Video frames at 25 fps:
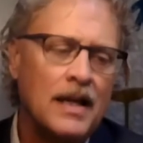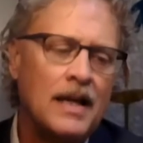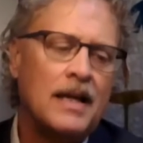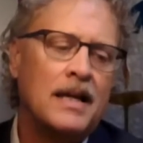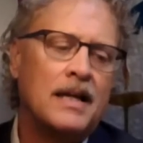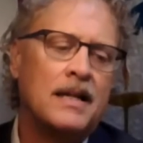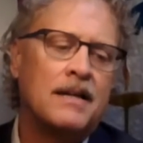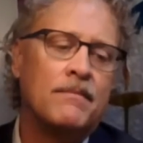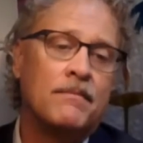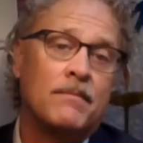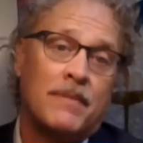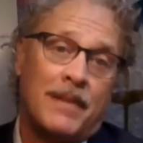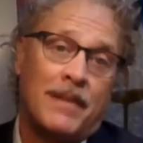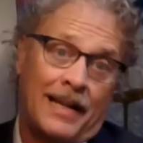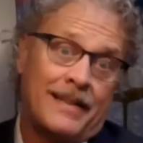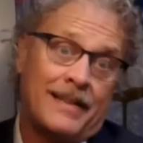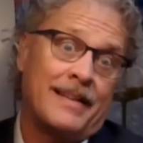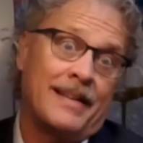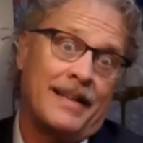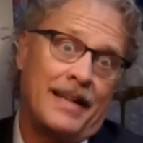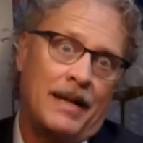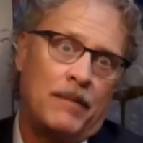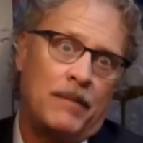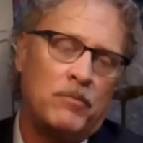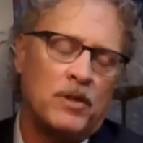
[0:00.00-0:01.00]
It, like
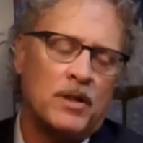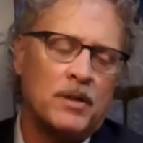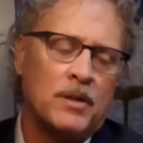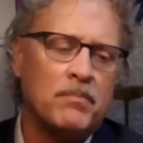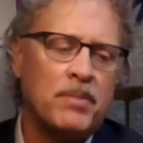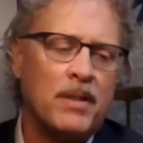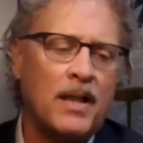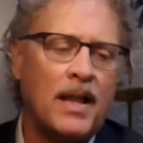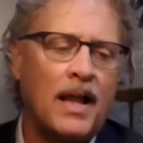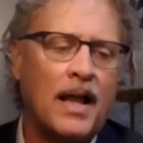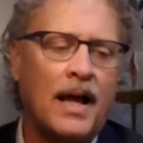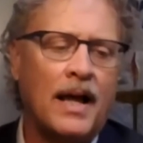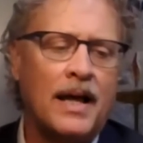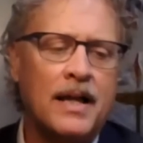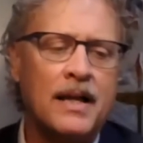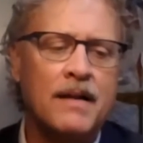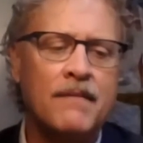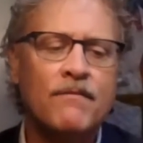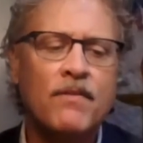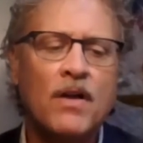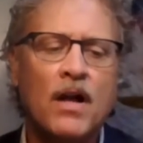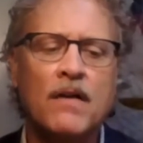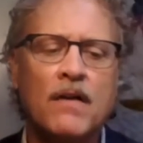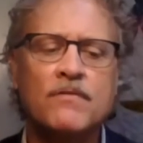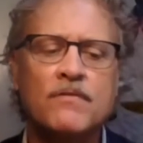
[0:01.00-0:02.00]
the name would imply, it
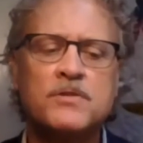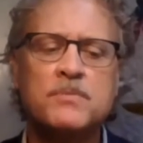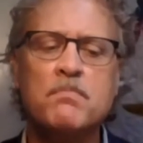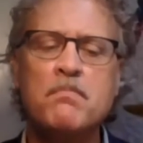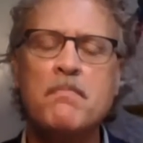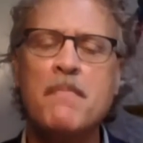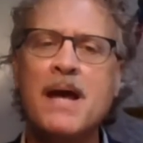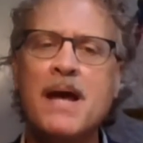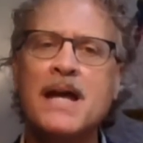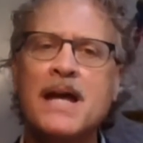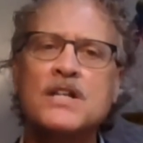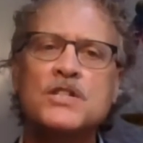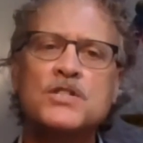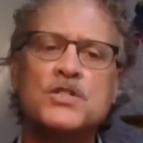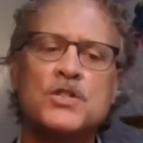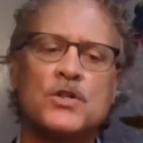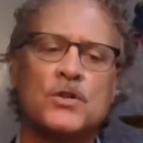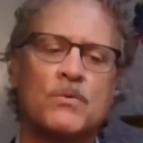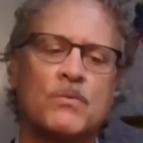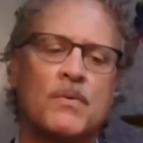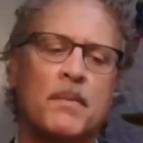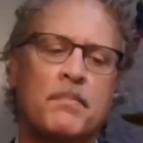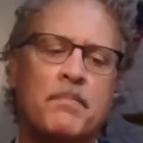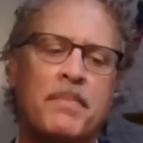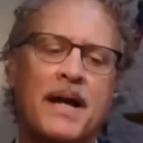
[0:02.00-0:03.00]
involves
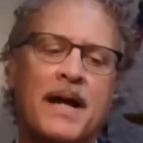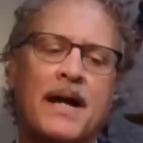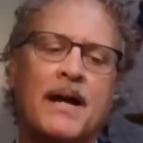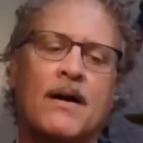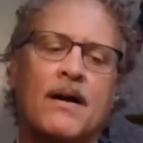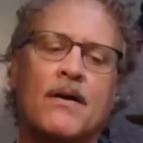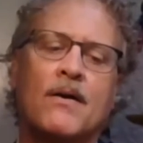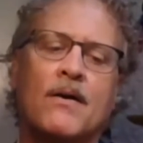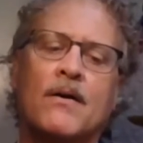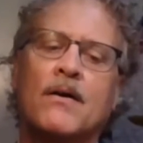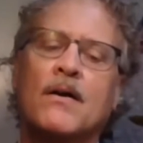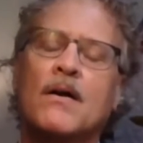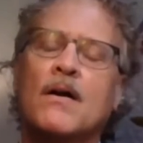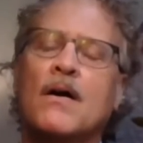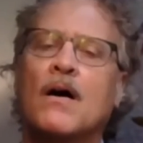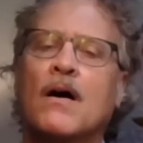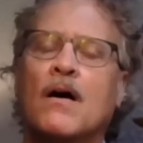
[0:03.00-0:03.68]
major repair